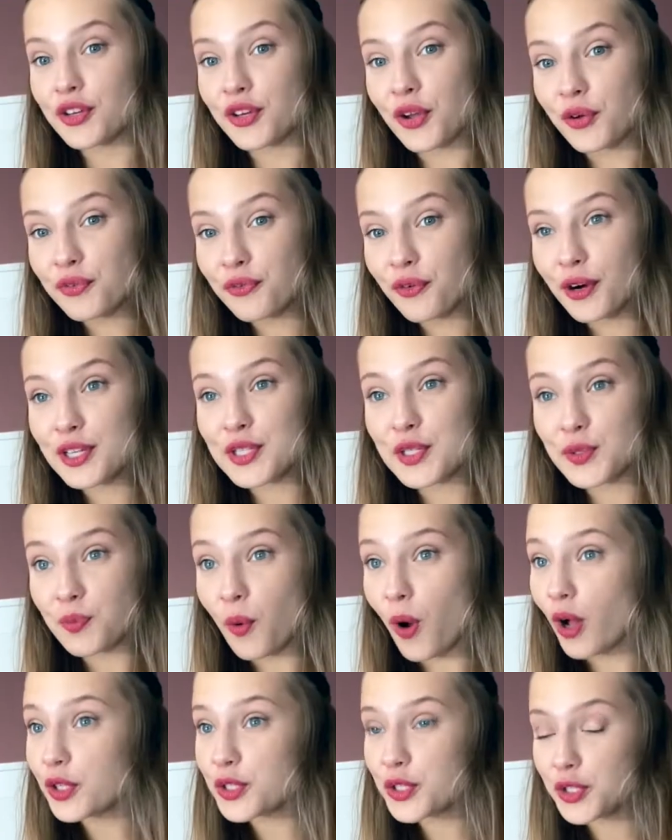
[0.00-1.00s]
Known for its
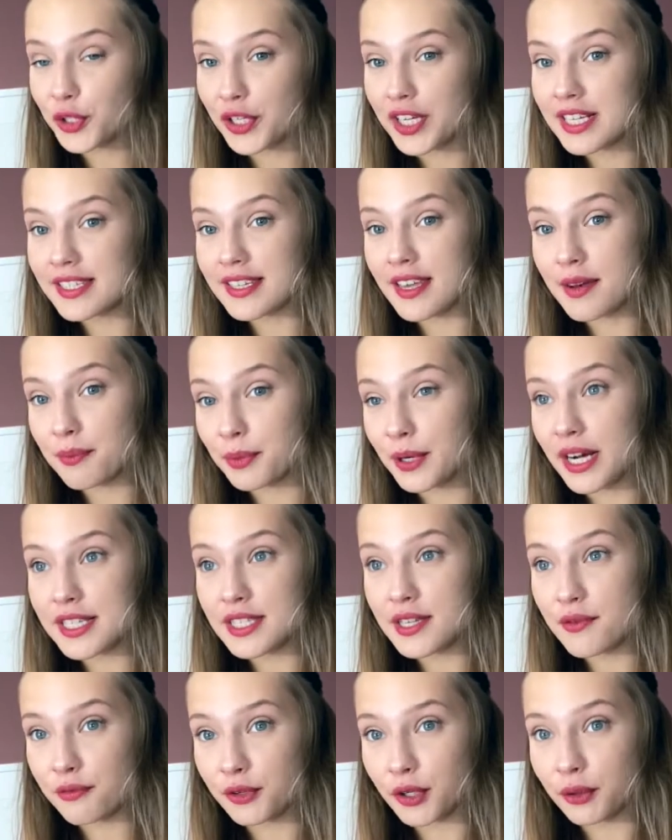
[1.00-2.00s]
walled streets,
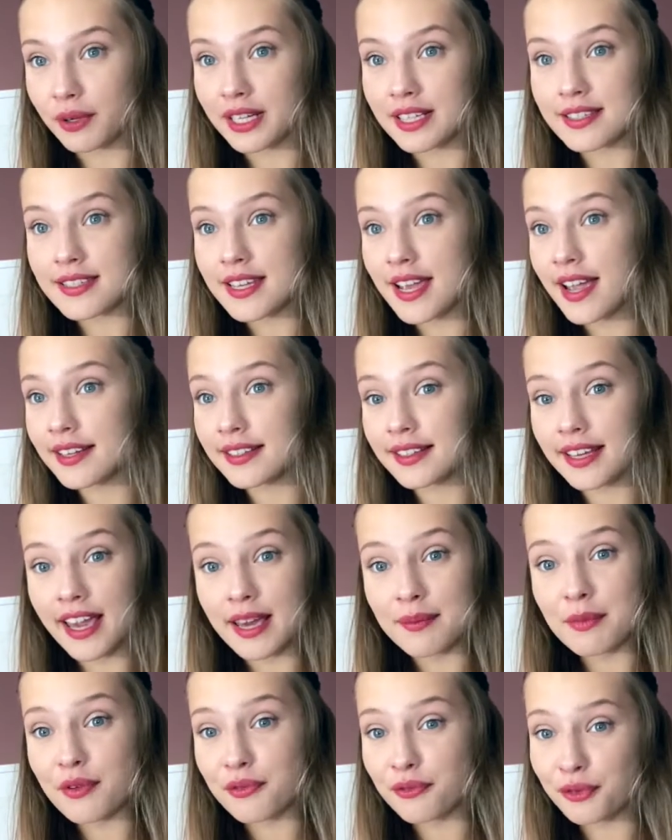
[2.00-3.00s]
impressive ruins, and
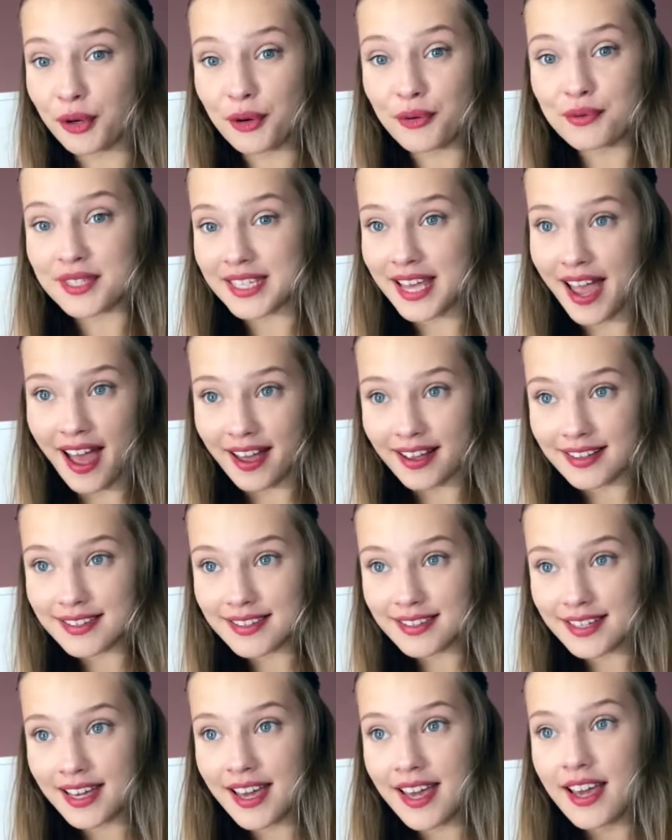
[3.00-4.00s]
Game of
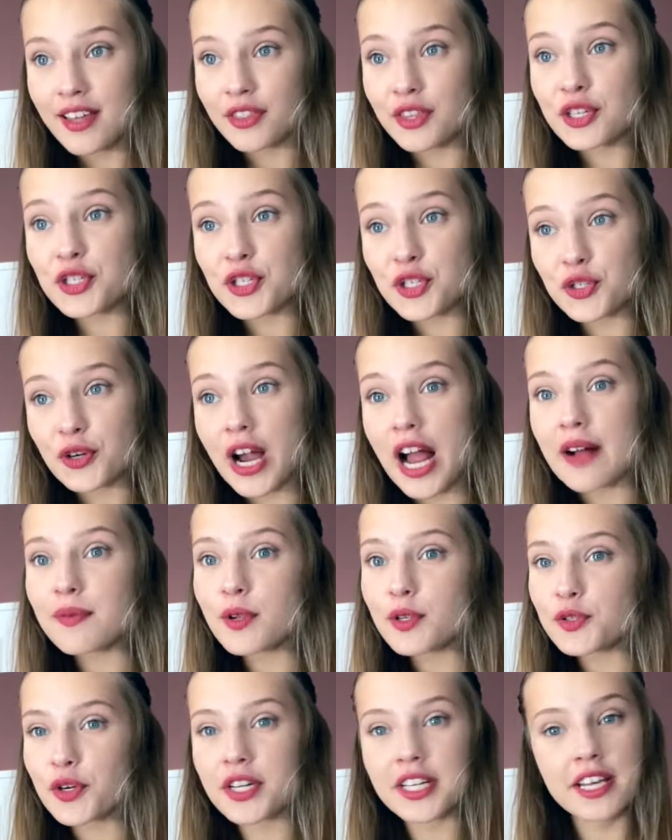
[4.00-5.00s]
Thrones-esque, this
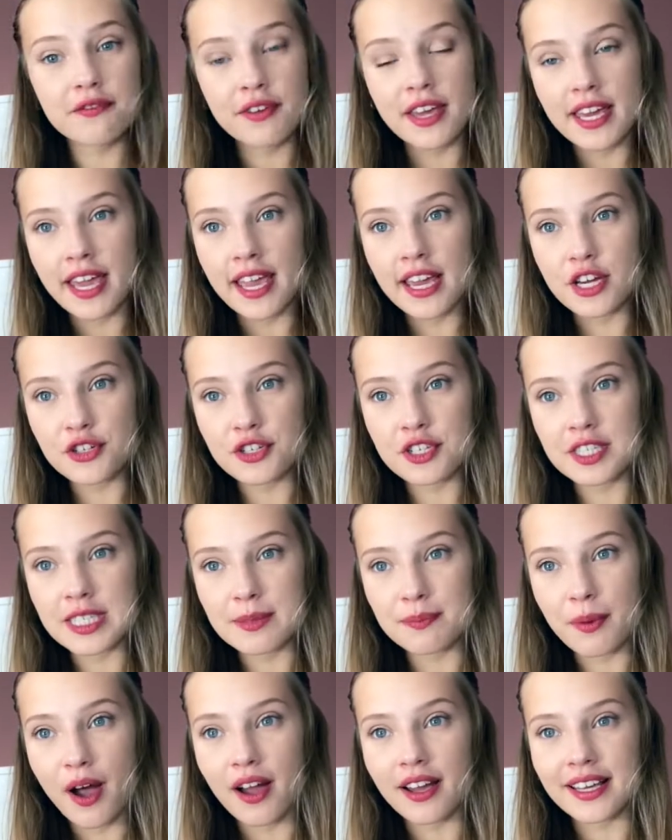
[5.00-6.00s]
travel turning vacation
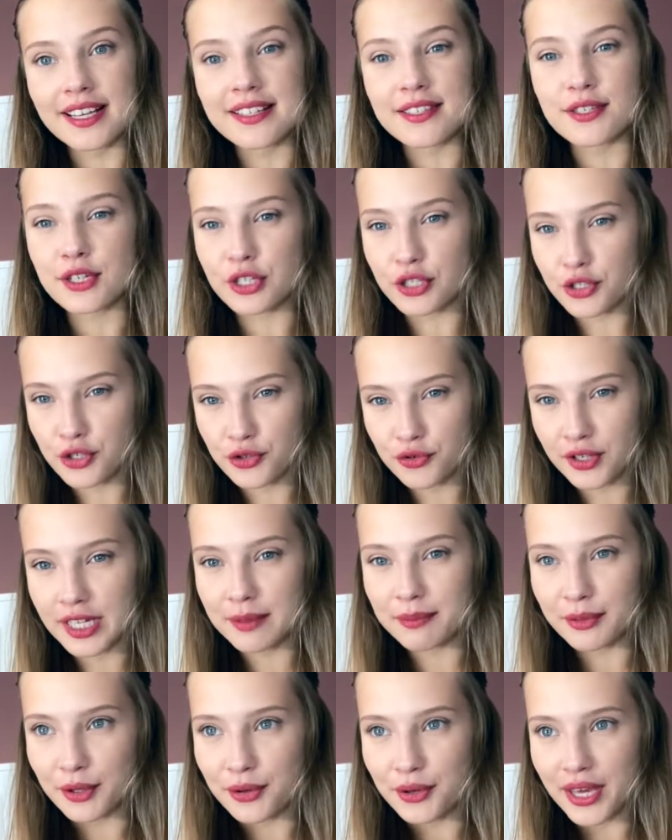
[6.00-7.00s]
spot is your
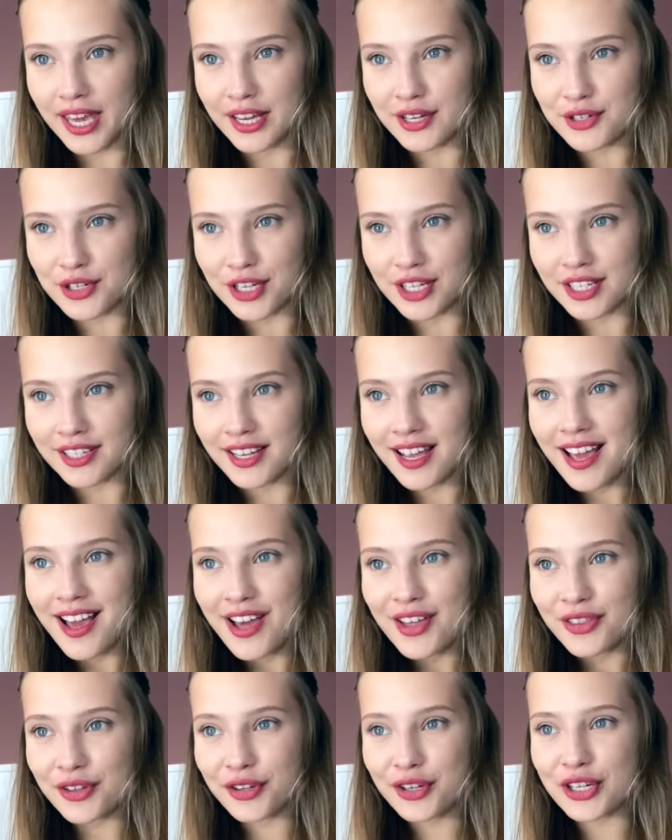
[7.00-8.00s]
dream location.
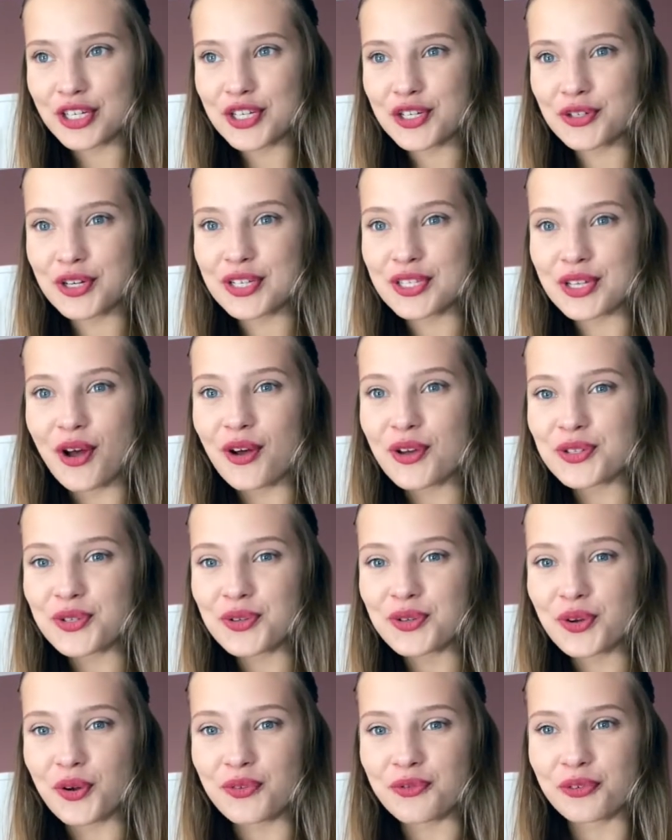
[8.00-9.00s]
The country is also
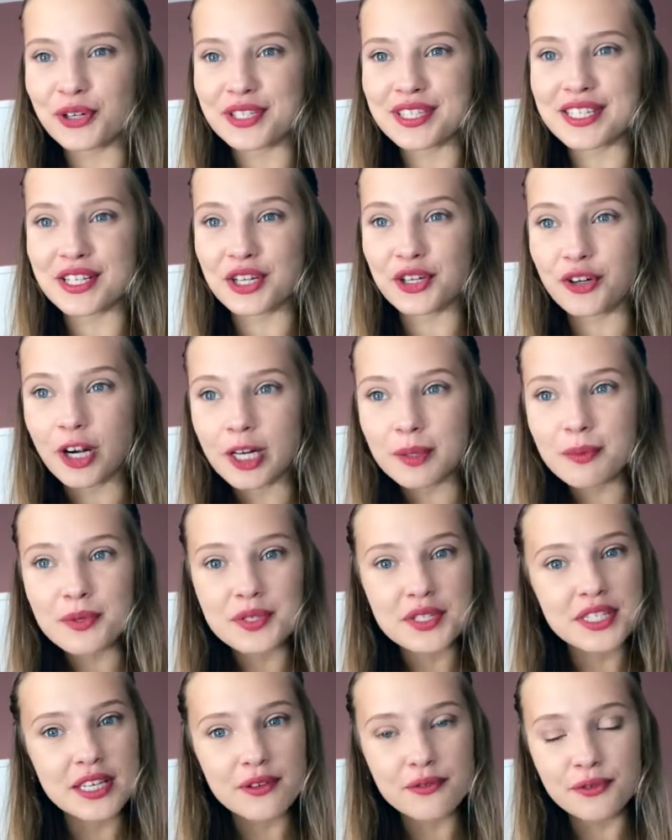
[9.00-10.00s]
known for its incredible
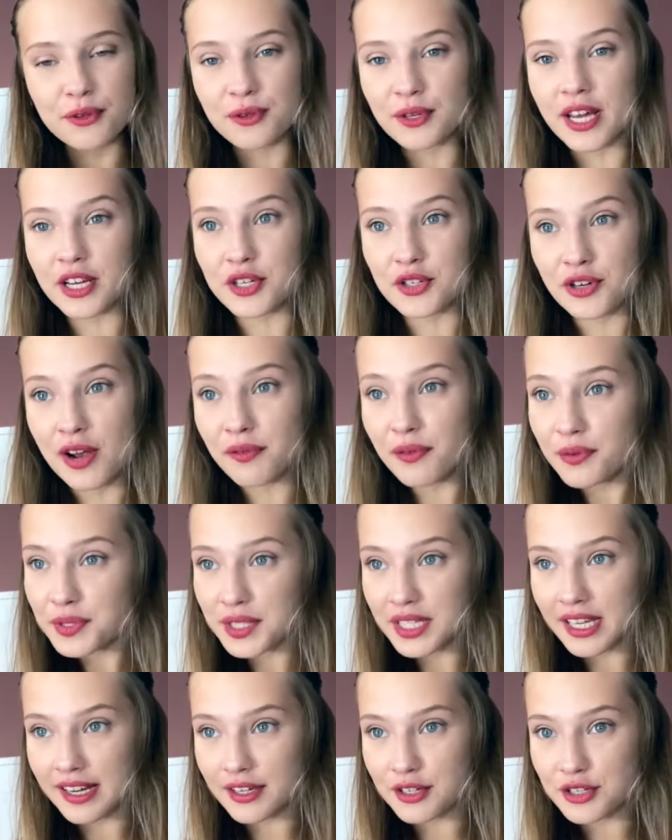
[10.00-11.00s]
seafood and truffle
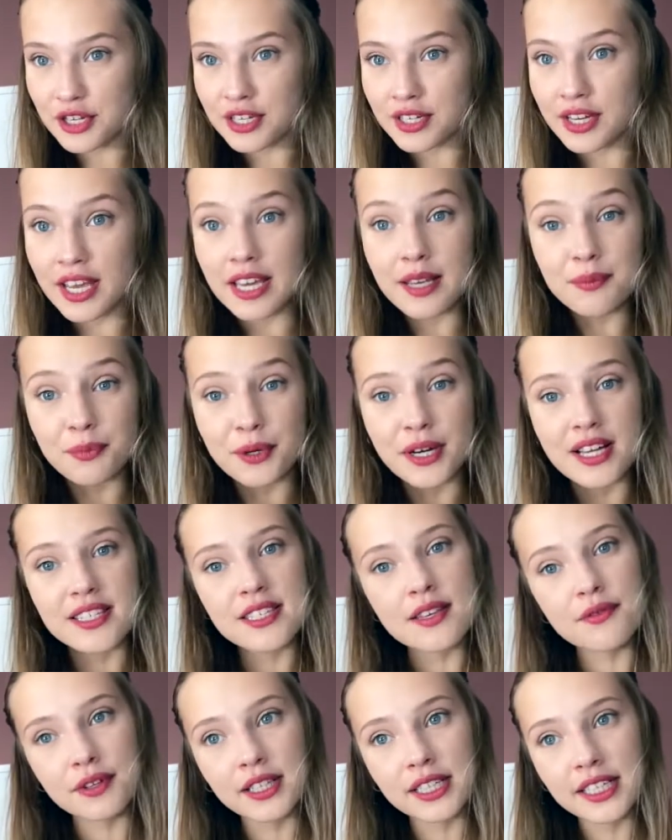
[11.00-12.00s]
selection,
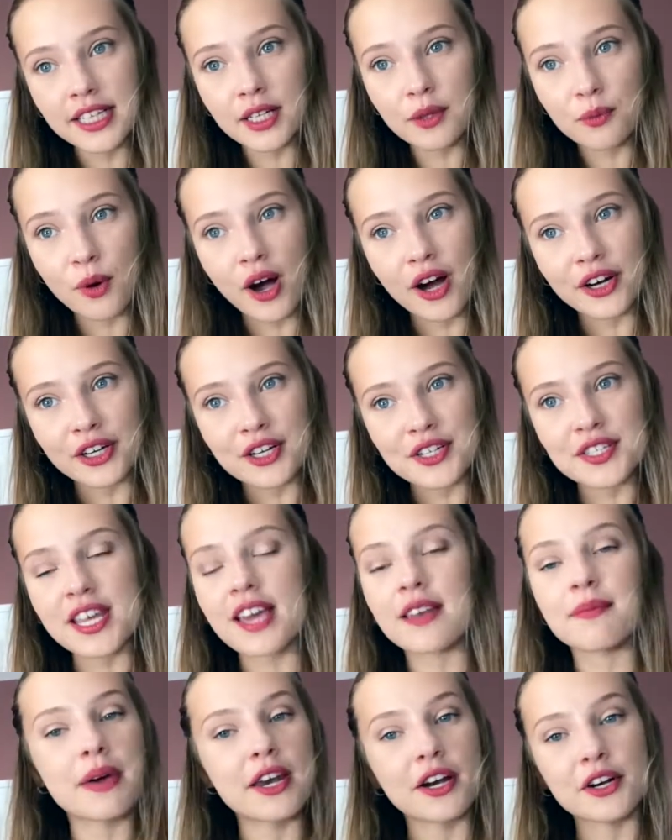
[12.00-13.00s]
impressive clear waters,
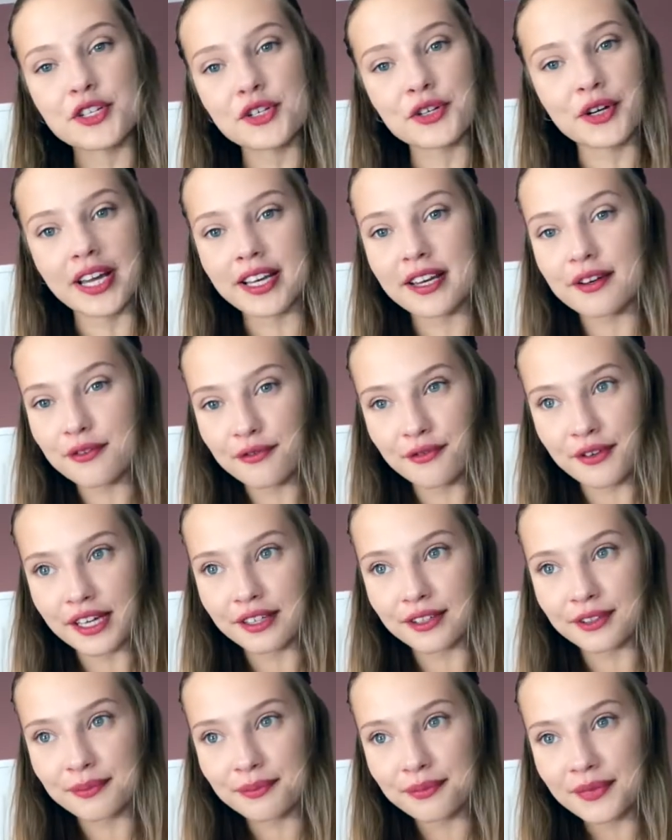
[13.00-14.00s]
and Mediterranean
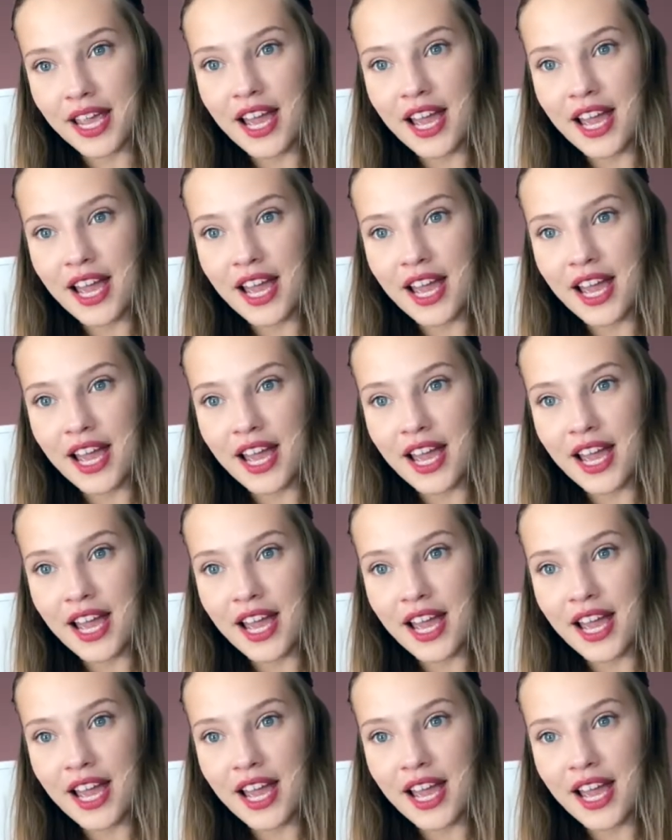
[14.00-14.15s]
feel.